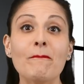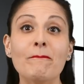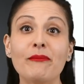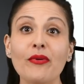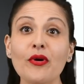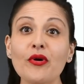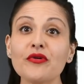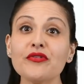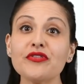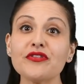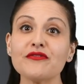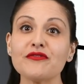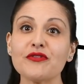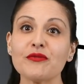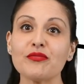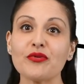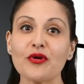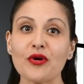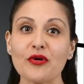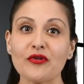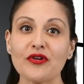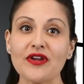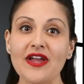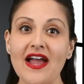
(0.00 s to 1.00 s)
Both of the
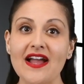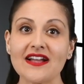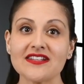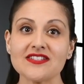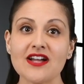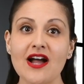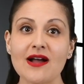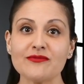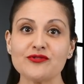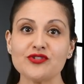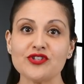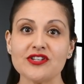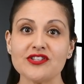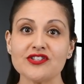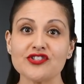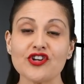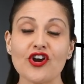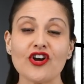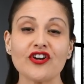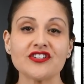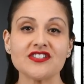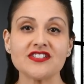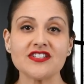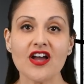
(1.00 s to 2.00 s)
ProReact options
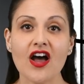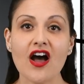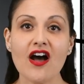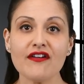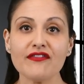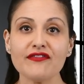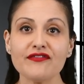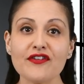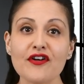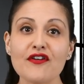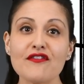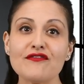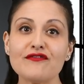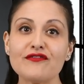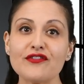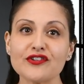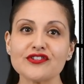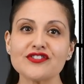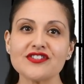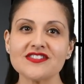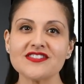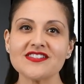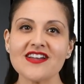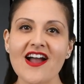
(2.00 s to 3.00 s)
are tough,
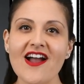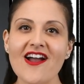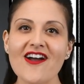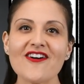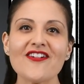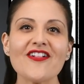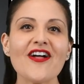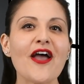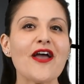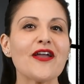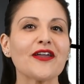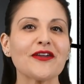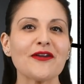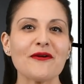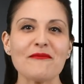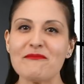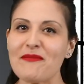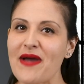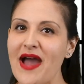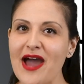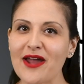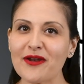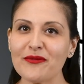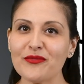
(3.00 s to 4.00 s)
versatile, and
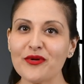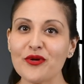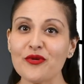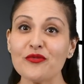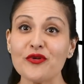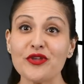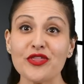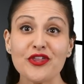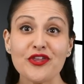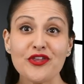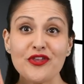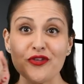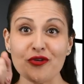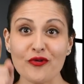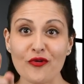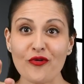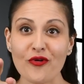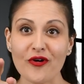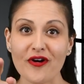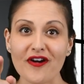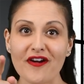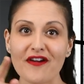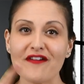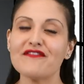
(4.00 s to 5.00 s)
compatible with
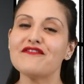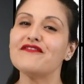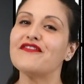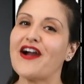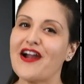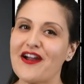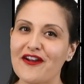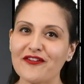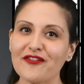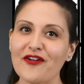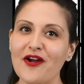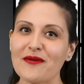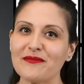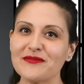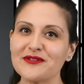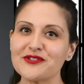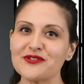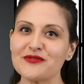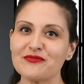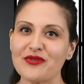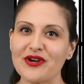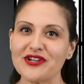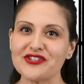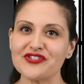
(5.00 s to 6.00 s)
your fire alarm and
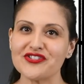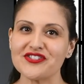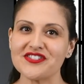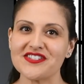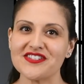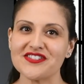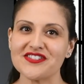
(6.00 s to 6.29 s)
suppression